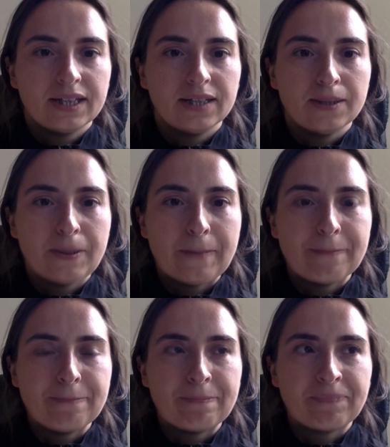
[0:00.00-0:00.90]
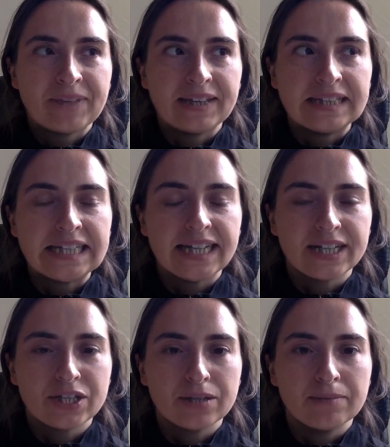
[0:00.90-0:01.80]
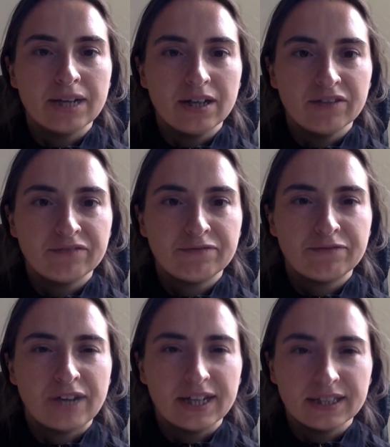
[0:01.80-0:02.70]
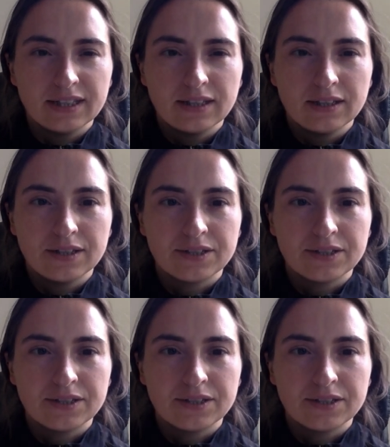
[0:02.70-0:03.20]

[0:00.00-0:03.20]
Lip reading: in the HTML file